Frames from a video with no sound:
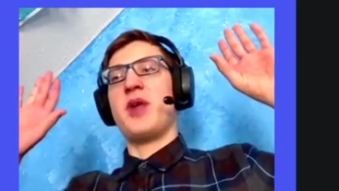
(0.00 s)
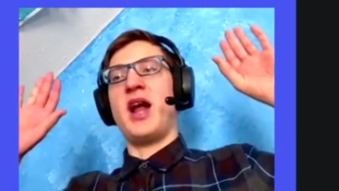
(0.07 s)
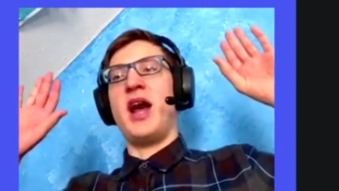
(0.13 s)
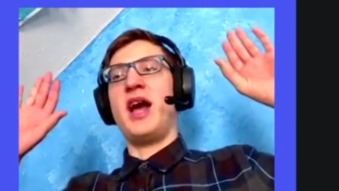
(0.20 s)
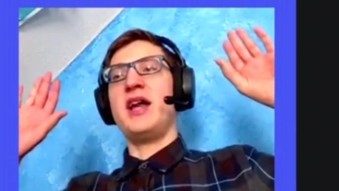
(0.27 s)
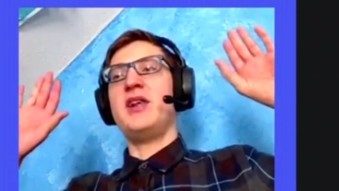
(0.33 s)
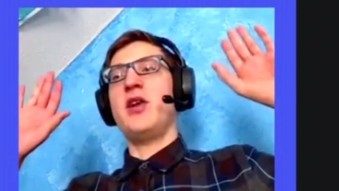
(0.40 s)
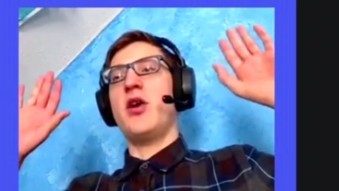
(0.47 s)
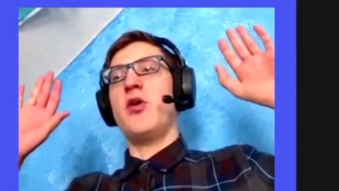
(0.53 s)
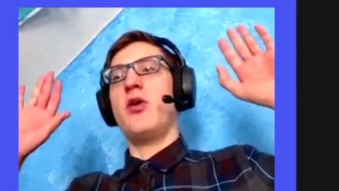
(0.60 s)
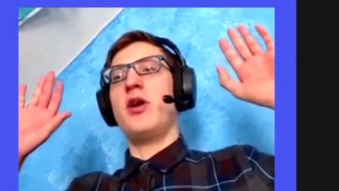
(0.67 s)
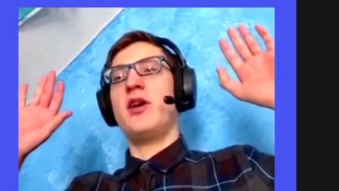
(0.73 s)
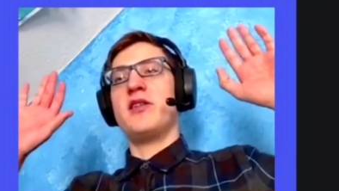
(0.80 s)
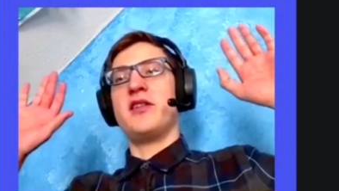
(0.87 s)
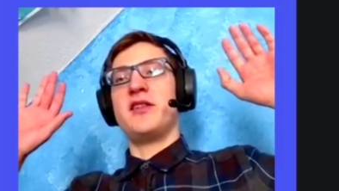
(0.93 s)
I know
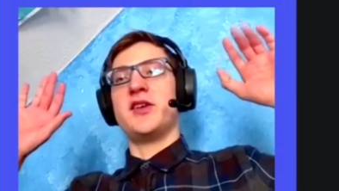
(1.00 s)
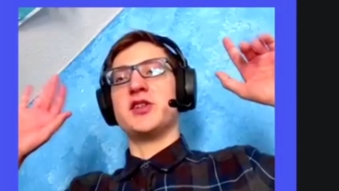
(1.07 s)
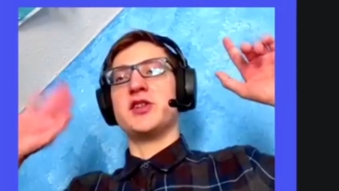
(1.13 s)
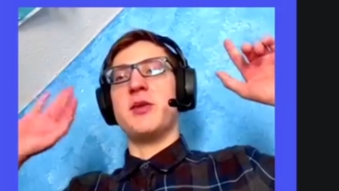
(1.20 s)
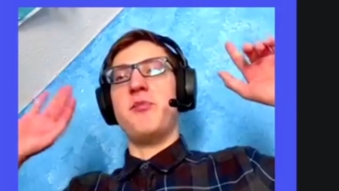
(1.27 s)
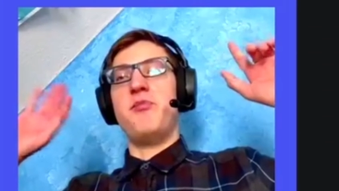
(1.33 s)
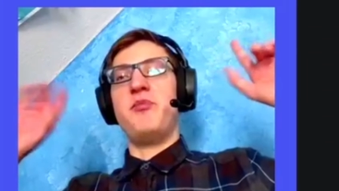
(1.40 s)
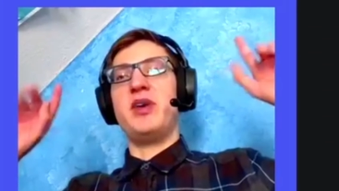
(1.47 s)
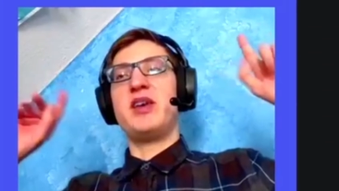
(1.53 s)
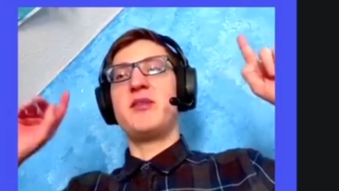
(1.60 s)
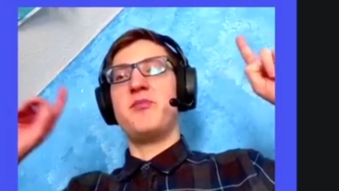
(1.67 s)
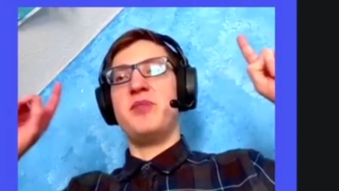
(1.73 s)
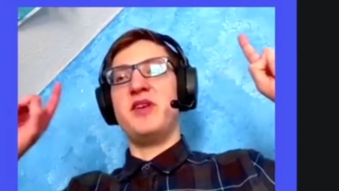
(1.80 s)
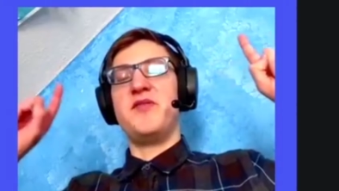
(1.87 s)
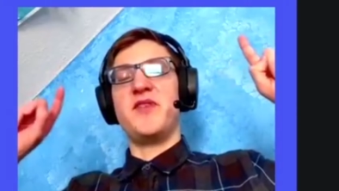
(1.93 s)
that there's a big,
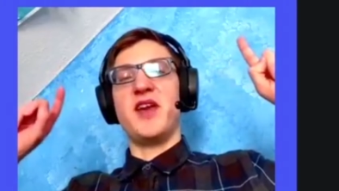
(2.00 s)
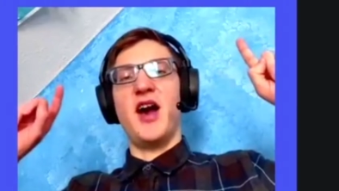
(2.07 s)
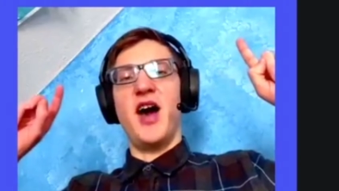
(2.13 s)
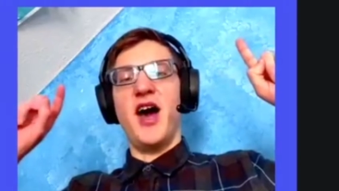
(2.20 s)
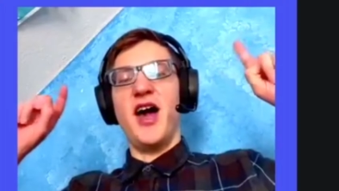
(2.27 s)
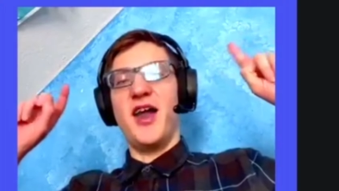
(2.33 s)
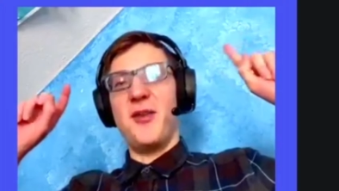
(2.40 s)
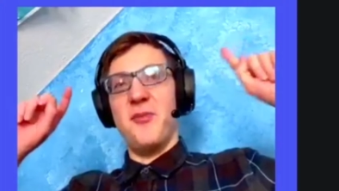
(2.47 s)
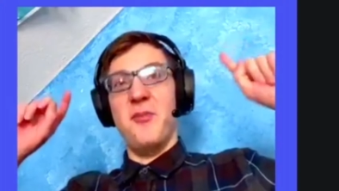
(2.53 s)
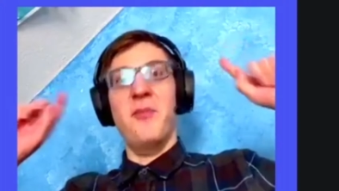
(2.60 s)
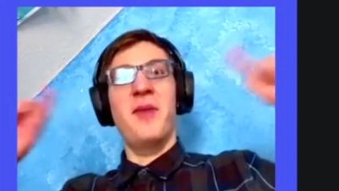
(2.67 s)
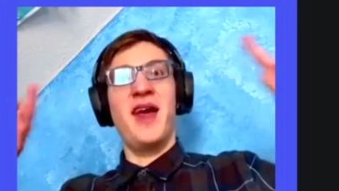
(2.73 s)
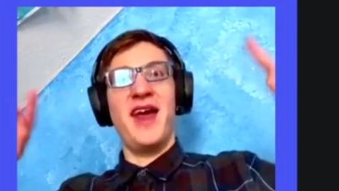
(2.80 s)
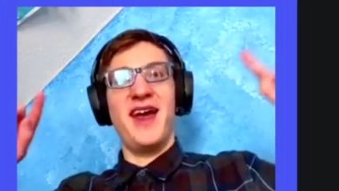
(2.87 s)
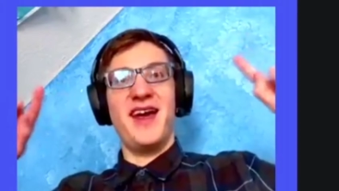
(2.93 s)
beefy, hot
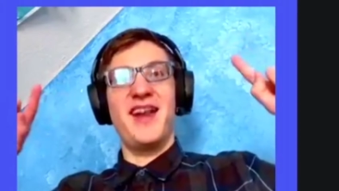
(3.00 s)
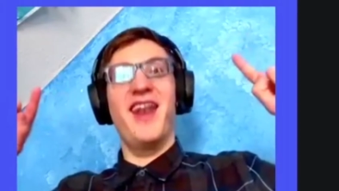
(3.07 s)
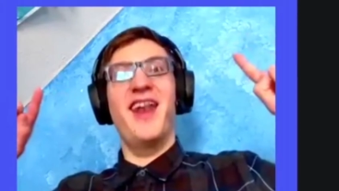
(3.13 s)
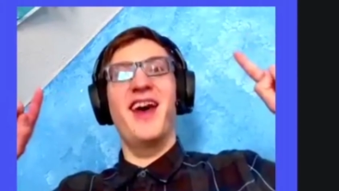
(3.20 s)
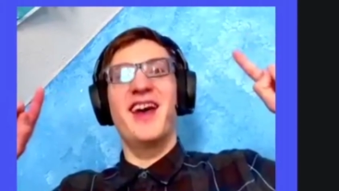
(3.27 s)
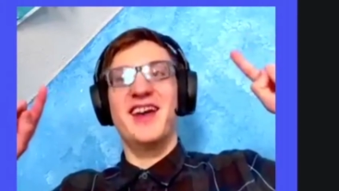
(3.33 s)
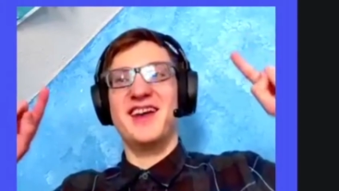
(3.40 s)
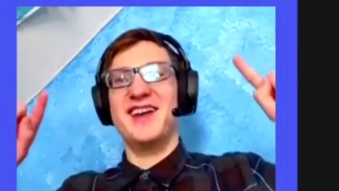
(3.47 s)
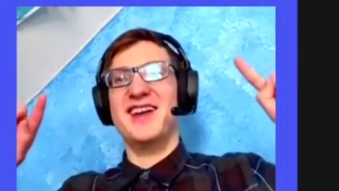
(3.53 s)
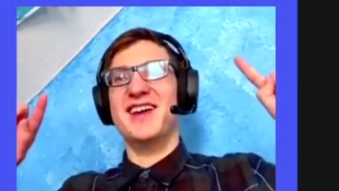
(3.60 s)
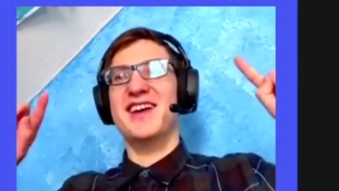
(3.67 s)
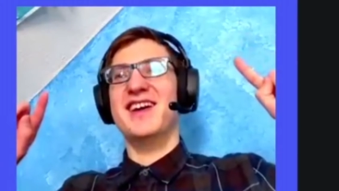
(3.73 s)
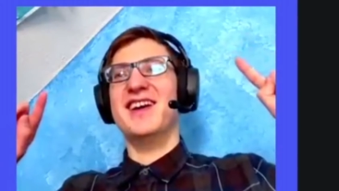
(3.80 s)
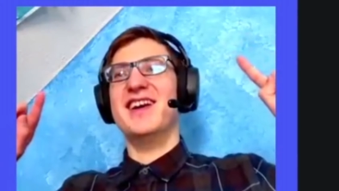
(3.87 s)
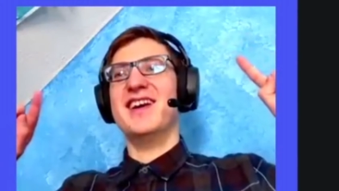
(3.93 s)
man
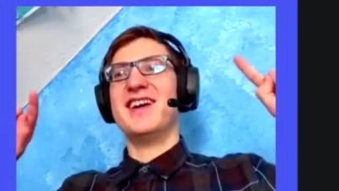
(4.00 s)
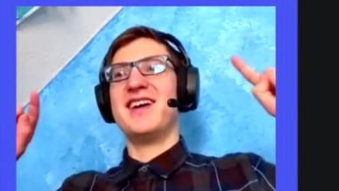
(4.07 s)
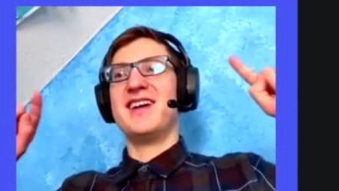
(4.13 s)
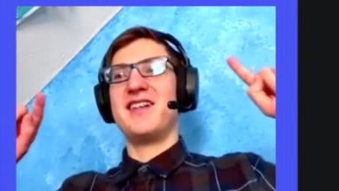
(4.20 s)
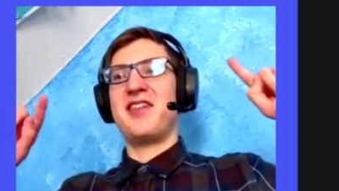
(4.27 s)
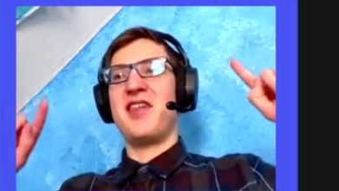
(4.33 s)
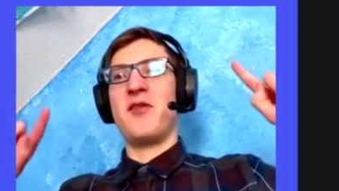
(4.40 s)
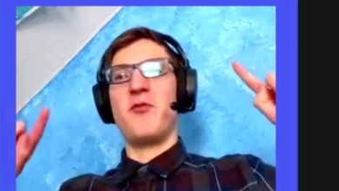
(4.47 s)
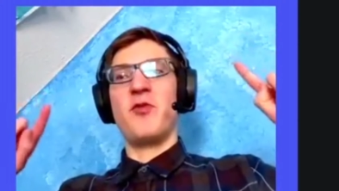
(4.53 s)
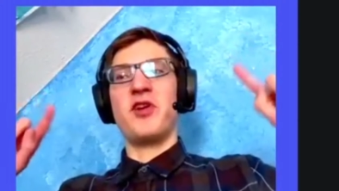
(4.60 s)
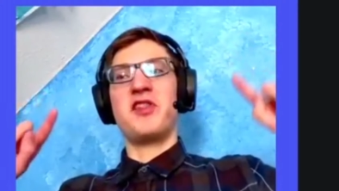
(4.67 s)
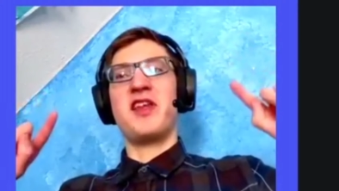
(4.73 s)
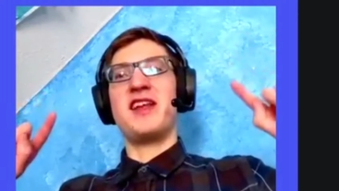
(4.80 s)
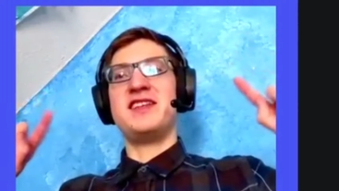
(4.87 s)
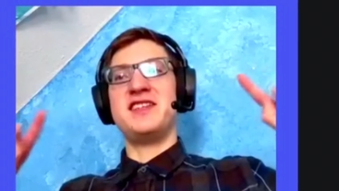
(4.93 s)
that where
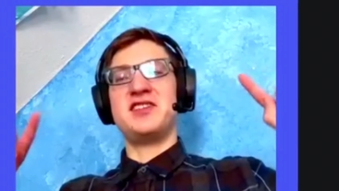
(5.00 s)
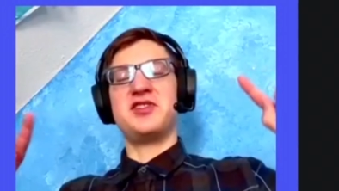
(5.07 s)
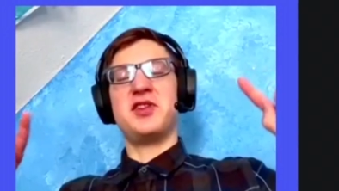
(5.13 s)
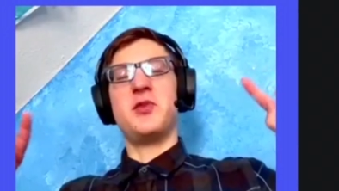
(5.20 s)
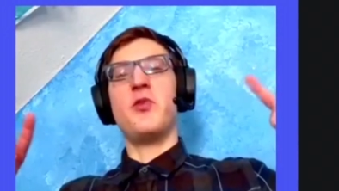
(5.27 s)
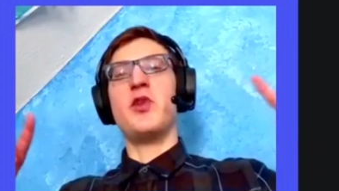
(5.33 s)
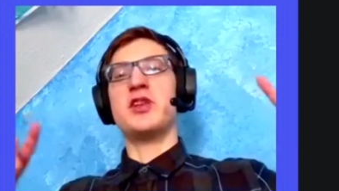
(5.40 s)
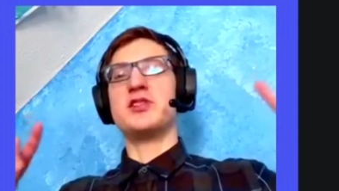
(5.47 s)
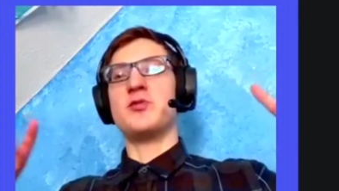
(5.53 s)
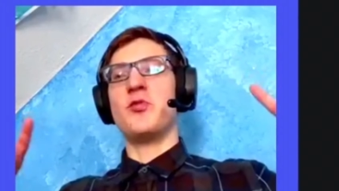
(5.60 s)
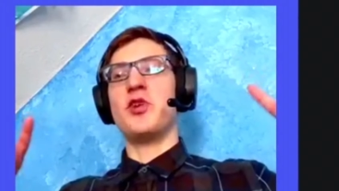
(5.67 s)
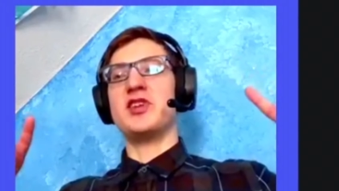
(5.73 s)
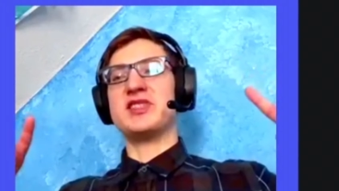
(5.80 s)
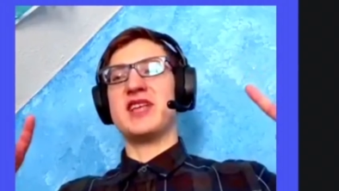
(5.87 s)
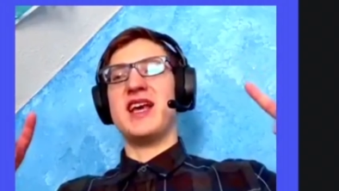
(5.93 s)
that Diglett once
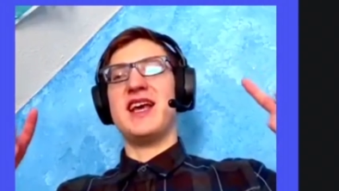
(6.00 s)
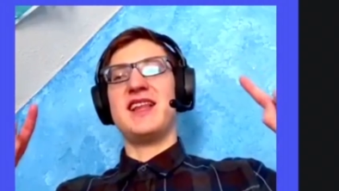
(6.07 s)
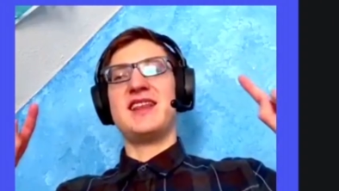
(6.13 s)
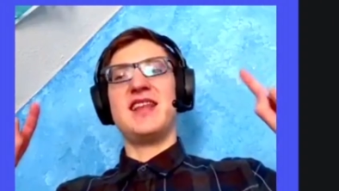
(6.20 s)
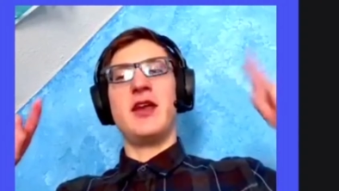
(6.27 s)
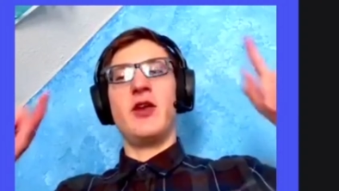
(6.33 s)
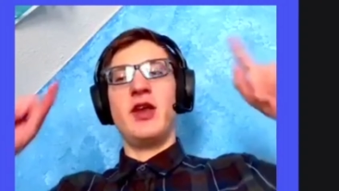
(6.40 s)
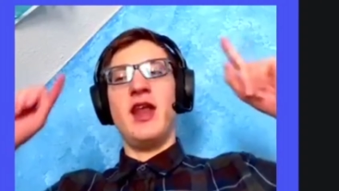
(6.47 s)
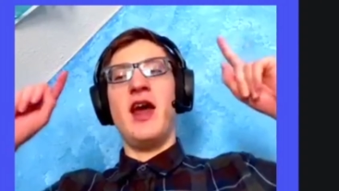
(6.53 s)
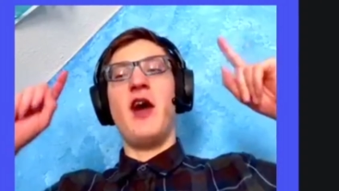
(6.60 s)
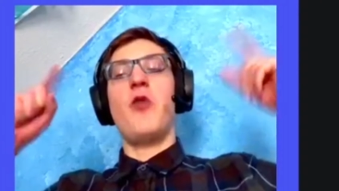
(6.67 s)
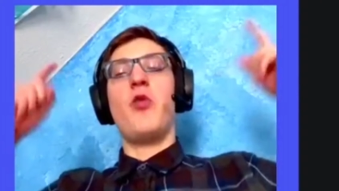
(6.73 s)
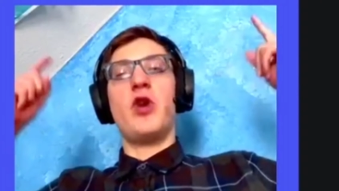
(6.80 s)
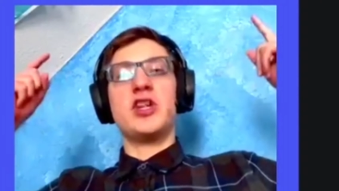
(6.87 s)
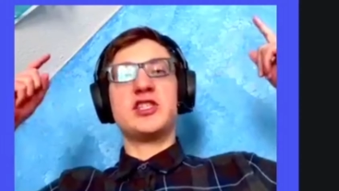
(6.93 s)
was that now
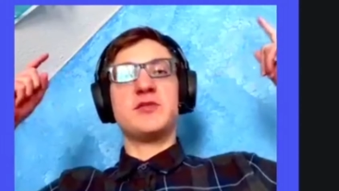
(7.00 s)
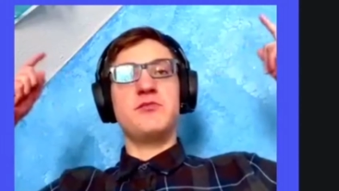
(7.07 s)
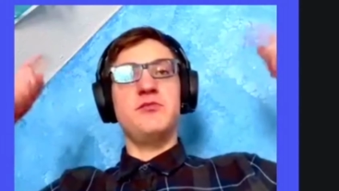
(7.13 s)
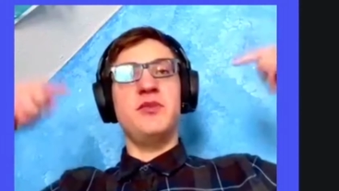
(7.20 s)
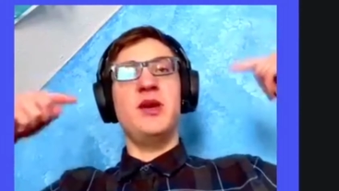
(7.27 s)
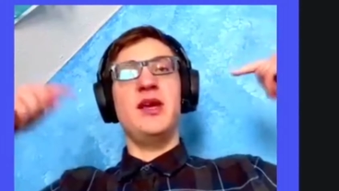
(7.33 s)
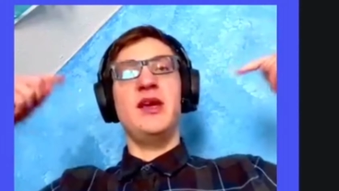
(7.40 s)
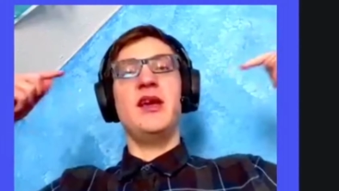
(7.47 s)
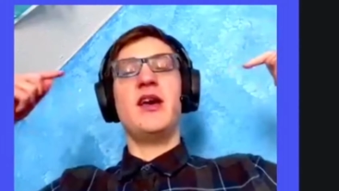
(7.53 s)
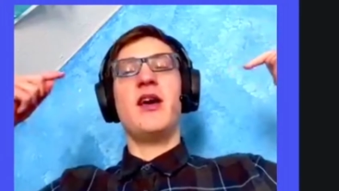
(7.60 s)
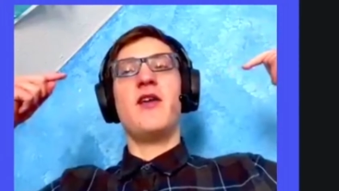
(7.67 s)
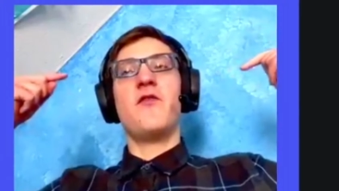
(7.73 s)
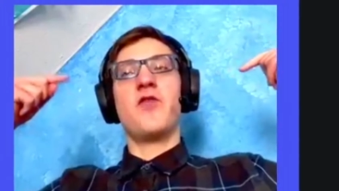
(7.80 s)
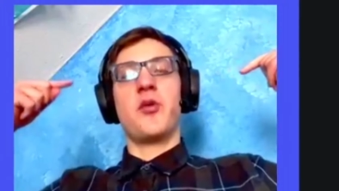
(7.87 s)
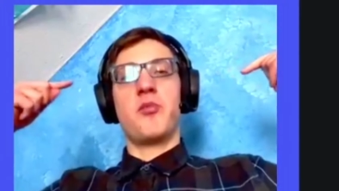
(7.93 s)
wants me
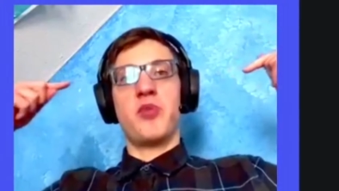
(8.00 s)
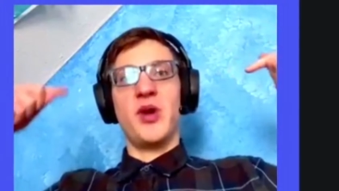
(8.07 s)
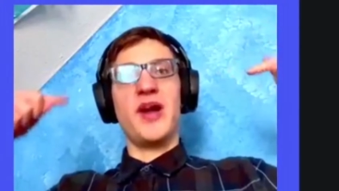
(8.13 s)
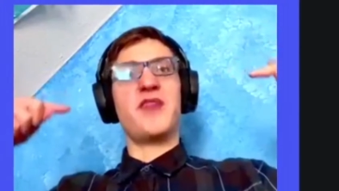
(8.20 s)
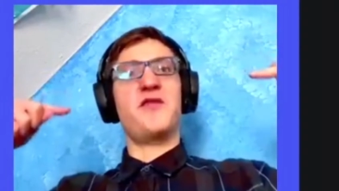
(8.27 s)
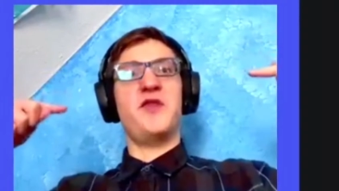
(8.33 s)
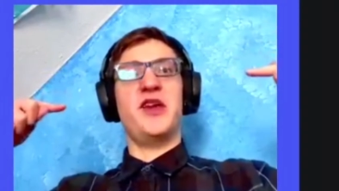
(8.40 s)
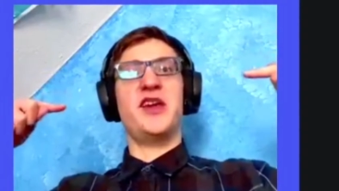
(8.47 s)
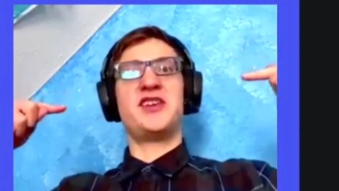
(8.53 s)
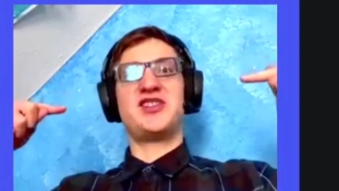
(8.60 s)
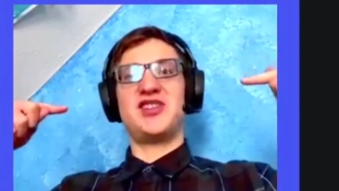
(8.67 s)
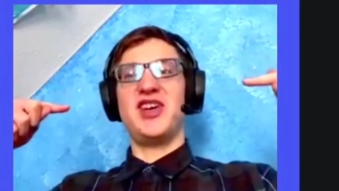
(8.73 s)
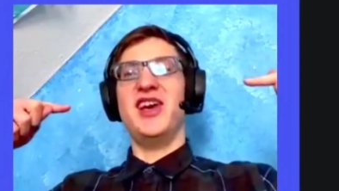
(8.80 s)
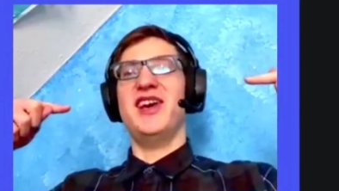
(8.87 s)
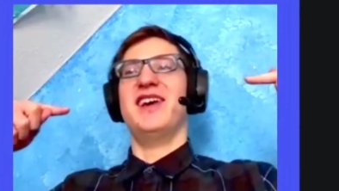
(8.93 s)
for breakfast.